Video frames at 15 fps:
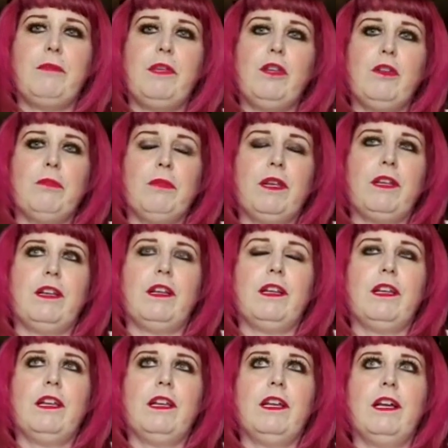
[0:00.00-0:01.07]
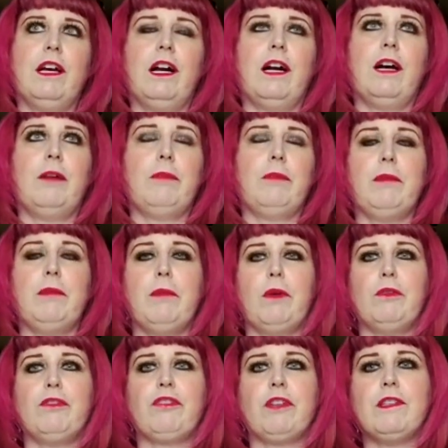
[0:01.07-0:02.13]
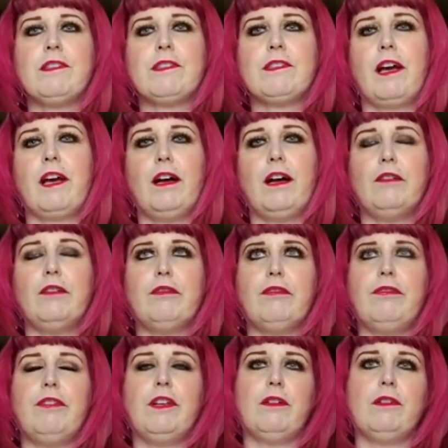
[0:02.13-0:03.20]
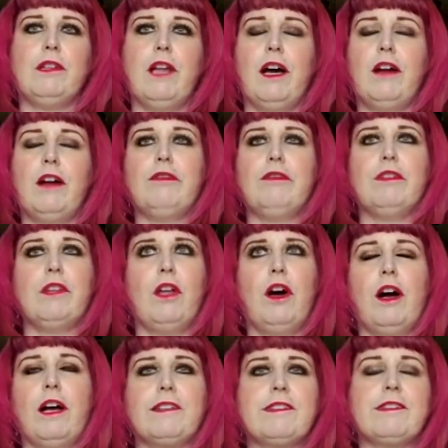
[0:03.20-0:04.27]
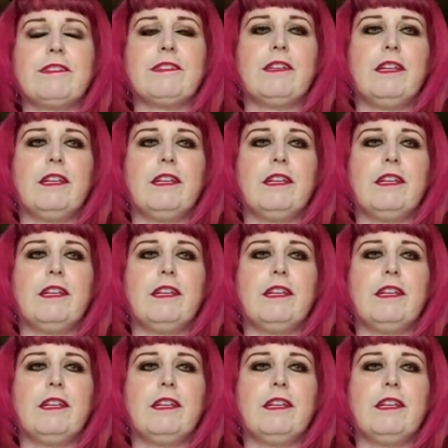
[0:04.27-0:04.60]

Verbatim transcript: human emotions of, you know, love, loss,